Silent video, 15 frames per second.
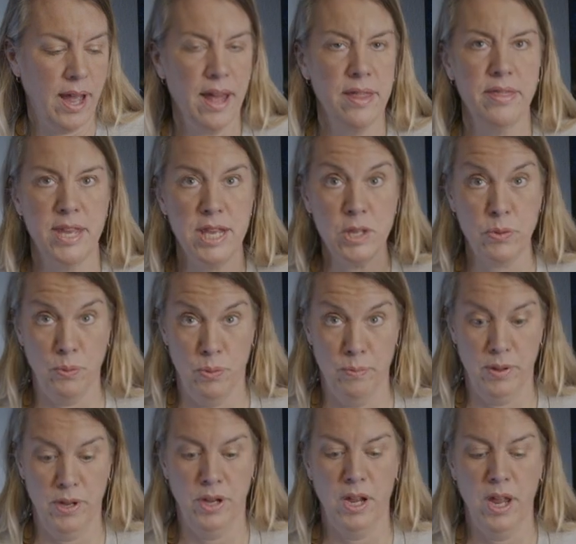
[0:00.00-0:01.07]
this
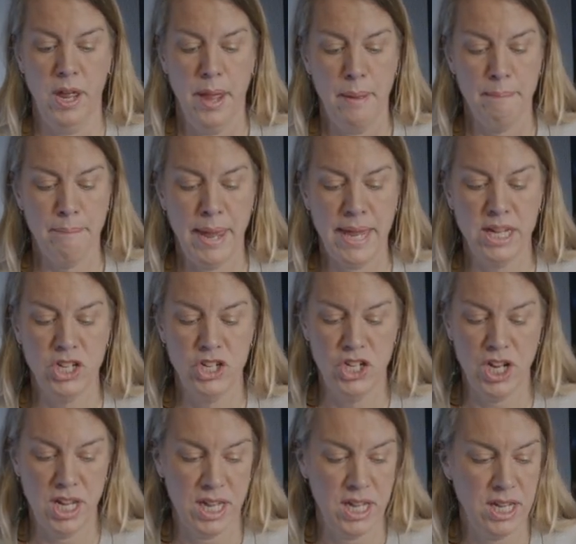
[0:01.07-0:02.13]
woman make
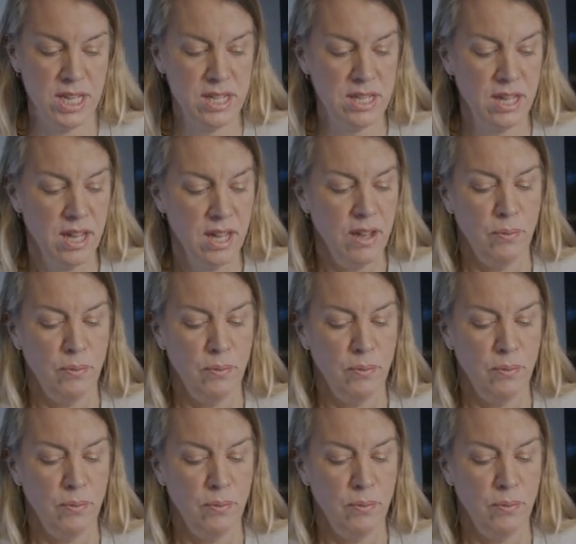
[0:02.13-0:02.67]
cheese?